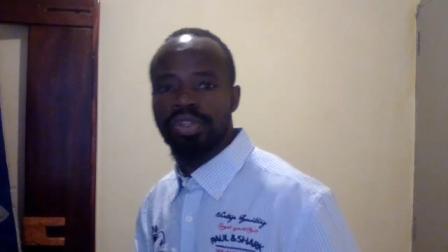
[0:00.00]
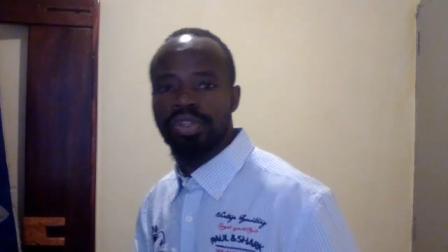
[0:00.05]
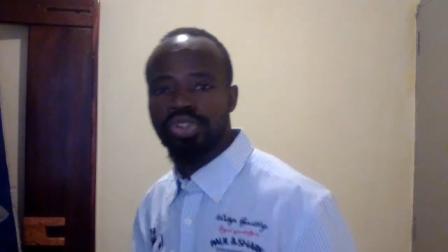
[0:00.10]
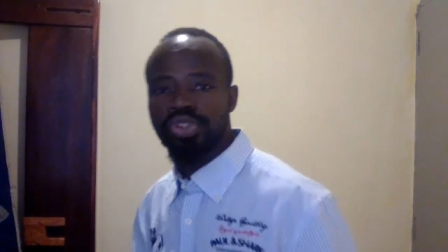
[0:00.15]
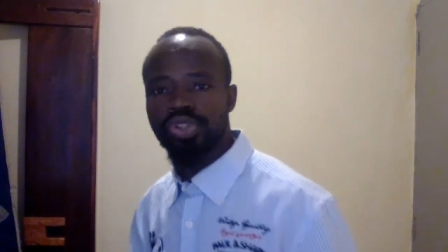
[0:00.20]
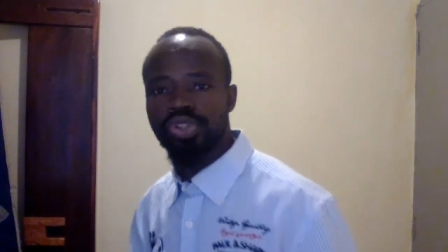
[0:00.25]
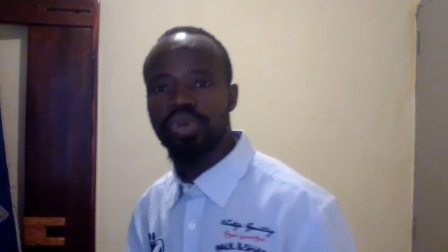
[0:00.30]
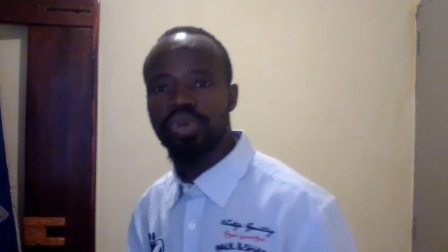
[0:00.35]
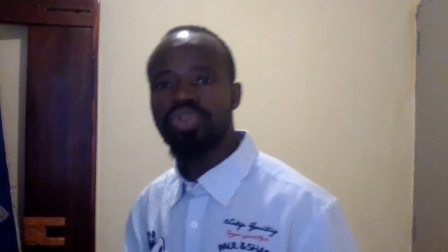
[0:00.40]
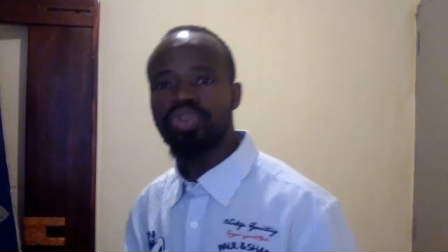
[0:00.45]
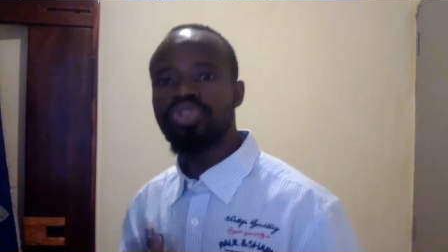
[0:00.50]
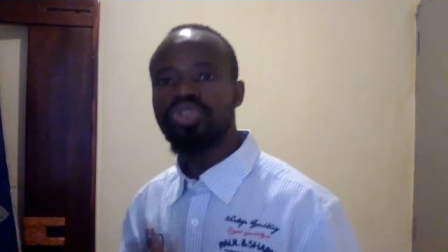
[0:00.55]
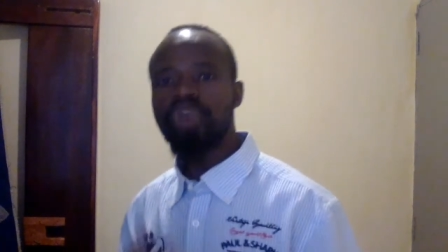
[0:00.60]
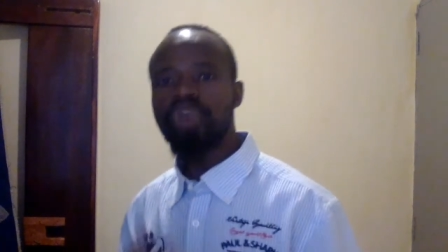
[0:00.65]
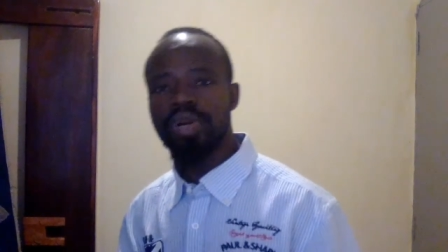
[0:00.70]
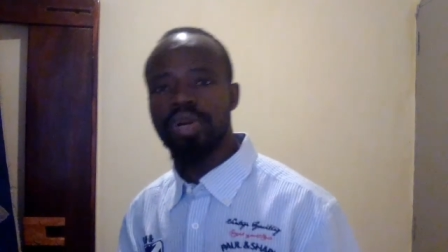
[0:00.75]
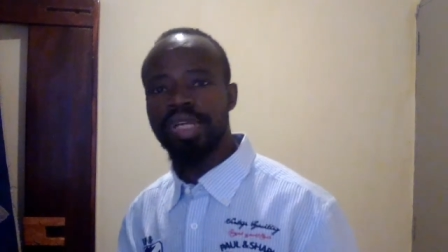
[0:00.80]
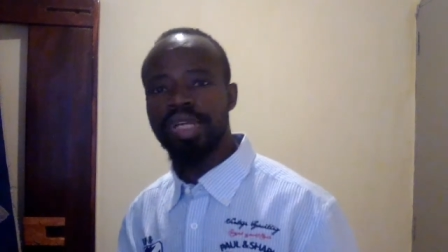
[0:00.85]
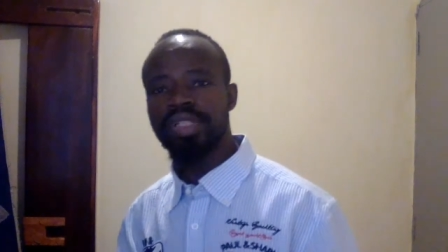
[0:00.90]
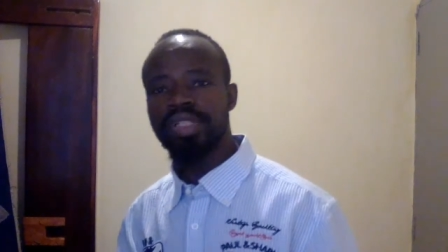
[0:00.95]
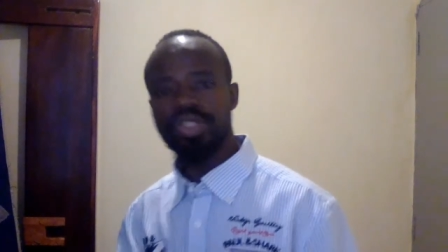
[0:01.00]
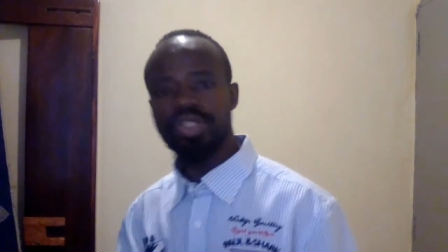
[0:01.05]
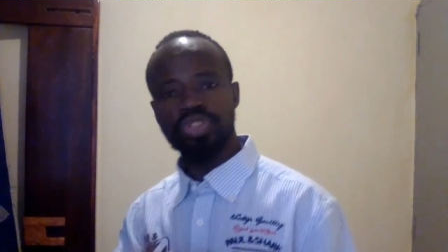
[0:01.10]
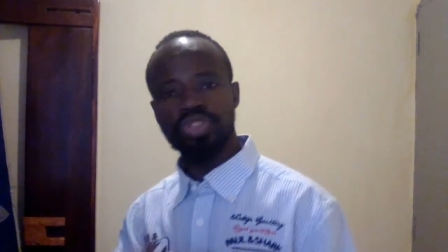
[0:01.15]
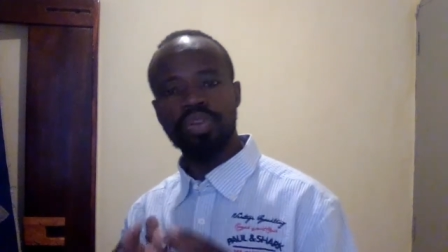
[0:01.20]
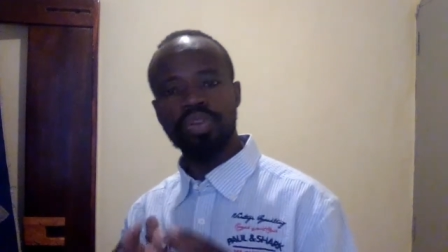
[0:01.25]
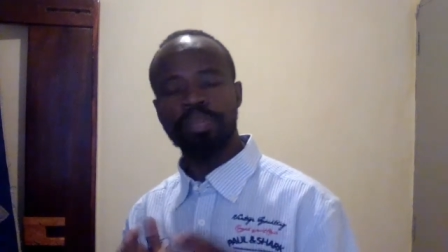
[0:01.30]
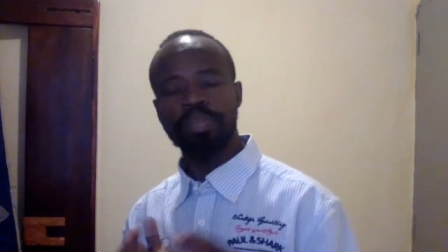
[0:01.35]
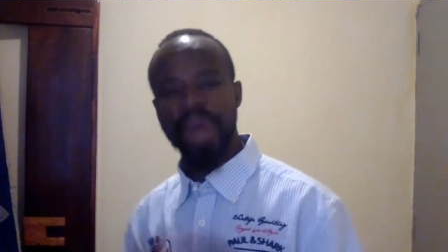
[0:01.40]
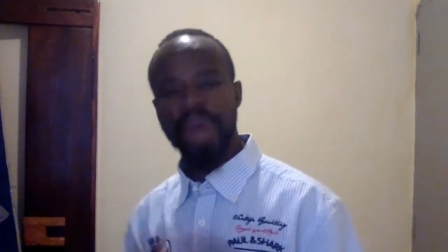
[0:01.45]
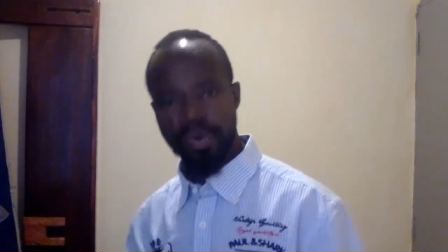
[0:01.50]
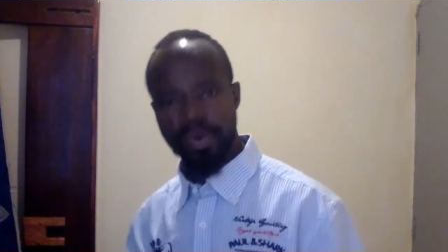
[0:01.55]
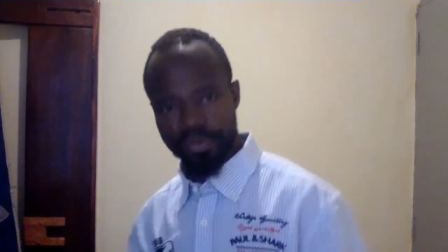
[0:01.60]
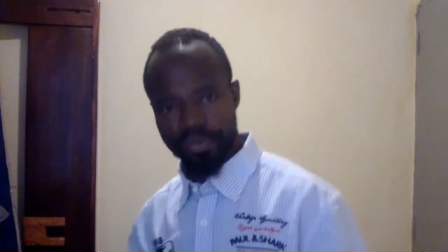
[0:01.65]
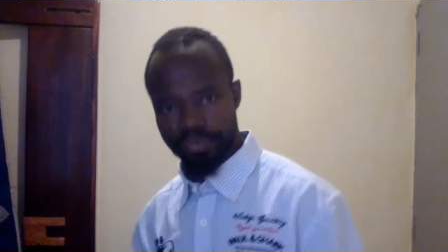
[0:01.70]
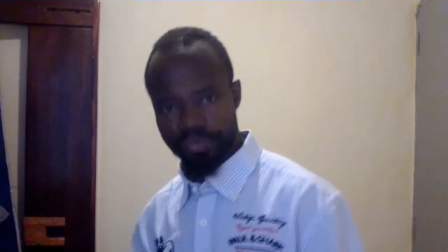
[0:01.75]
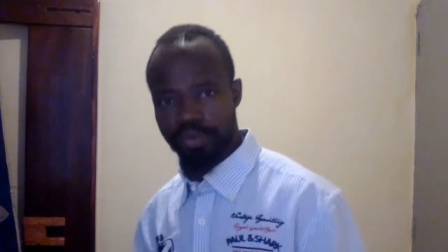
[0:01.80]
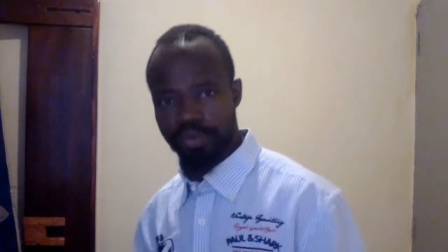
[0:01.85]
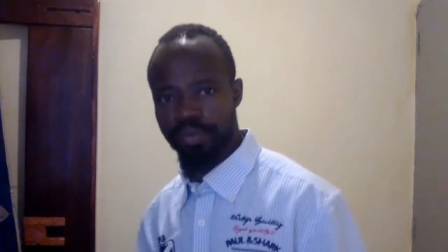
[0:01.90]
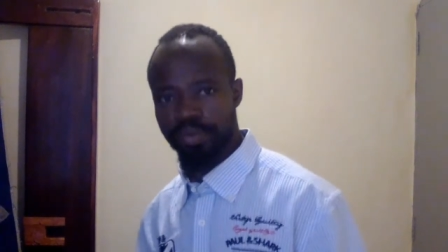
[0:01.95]
So knowledge is so
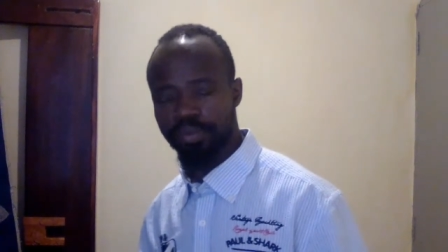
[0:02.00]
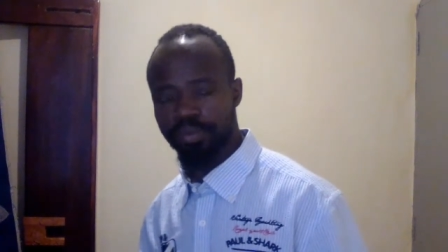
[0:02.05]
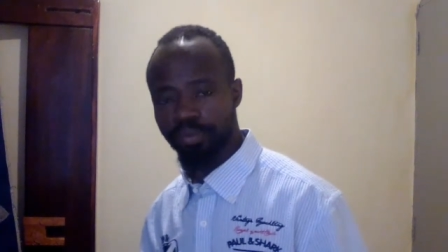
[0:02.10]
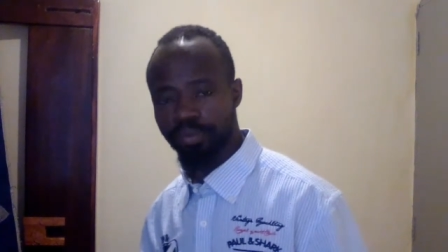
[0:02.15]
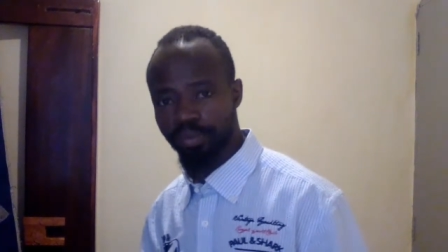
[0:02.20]
powerful.